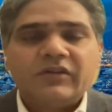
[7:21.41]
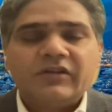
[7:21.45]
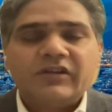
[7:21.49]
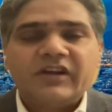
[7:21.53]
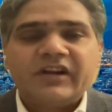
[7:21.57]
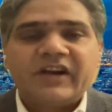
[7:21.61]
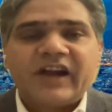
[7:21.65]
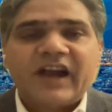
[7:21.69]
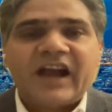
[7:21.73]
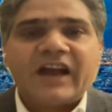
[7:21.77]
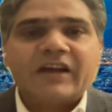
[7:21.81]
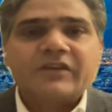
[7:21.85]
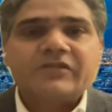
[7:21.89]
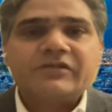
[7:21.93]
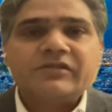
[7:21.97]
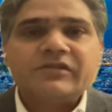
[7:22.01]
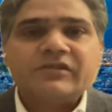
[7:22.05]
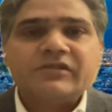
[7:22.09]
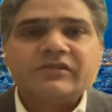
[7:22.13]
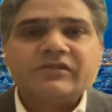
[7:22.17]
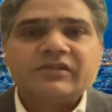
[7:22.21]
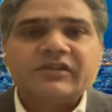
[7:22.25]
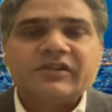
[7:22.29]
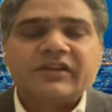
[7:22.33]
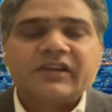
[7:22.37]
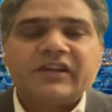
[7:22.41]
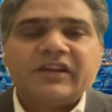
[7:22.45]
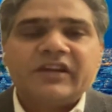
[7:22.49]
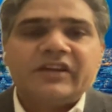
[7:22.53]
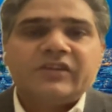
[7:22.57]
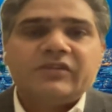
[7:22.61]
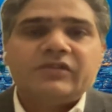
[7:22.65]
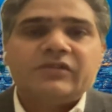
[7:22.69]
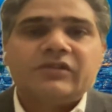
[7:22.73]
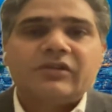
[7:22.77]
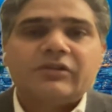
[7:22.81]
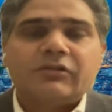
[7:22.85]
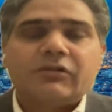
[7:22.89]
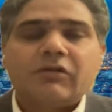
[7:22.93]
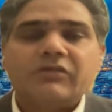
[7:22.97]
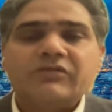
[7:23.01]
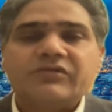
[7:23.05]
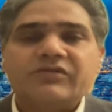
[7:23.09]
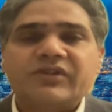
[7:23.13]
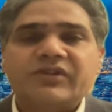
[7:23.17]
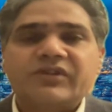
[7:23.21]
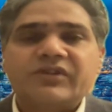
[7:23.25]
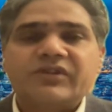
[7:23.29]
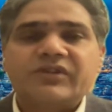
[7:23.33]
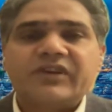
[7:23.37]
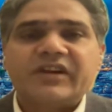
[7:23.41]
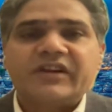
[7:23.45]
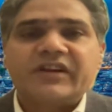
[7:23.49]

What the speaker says: their actions against the non-state